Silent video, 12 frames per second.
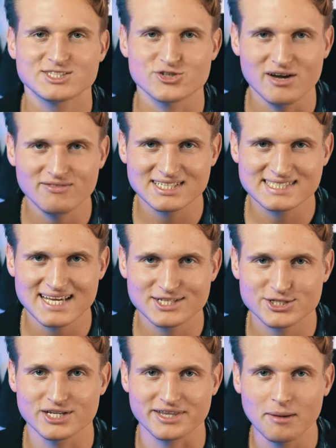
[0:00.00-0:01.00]
Travel
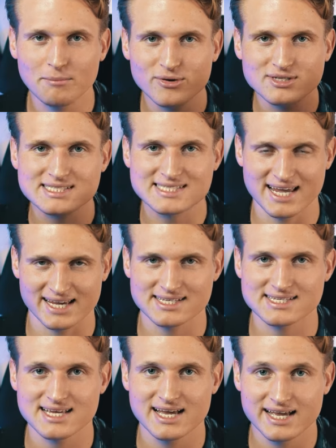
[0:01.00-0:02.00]
essential number
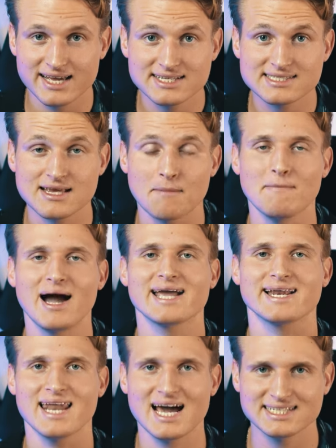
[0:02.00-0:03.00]
6 is
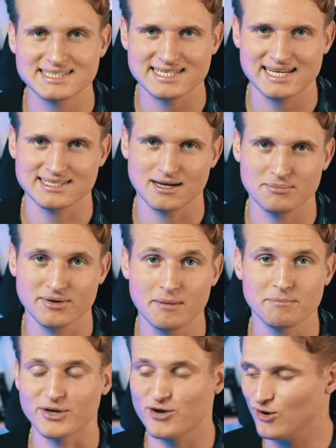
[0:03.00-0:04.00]
my light setup.
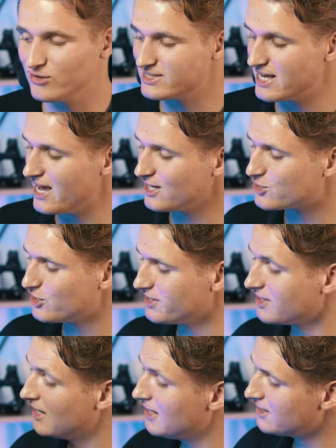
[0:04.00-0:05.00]
Because
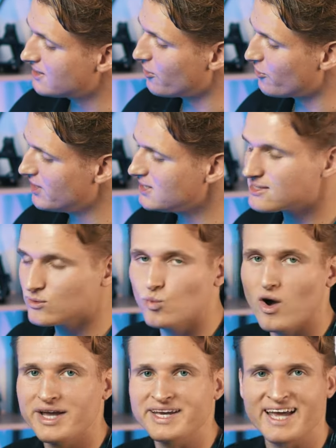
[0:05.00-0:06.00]
actually, the reason
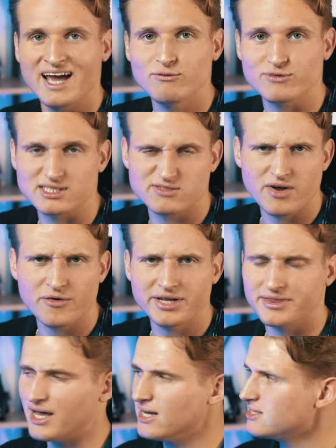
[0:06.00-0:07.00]
why I have this
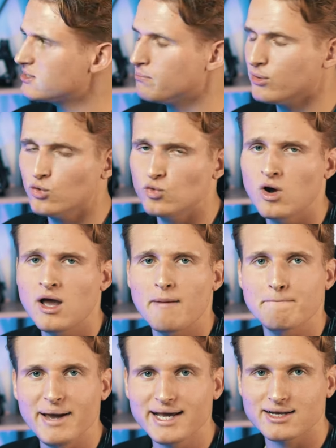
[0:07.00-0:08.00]
very nice blue
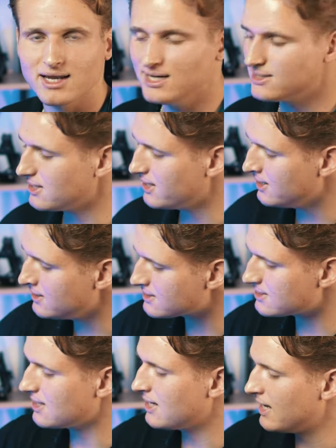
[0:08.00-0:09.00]
backlight
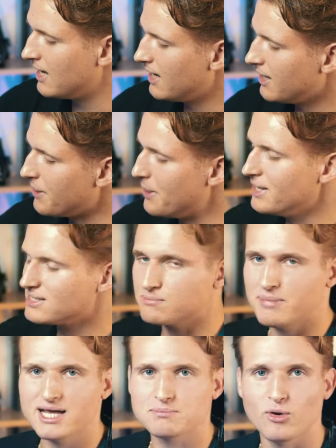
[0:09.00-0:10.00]
is
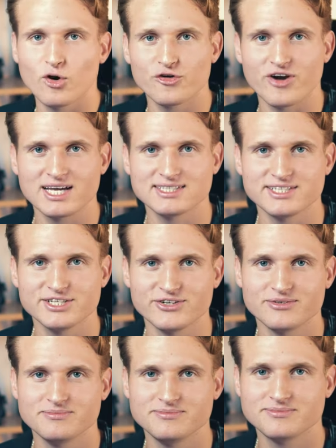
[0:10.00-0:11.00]
this bad boy right
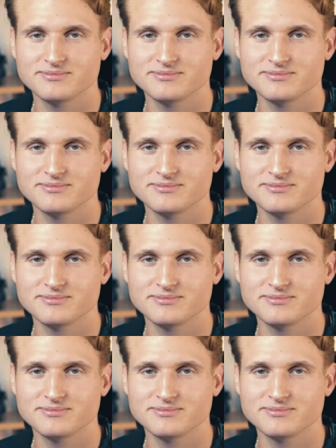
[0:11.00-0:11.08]
here.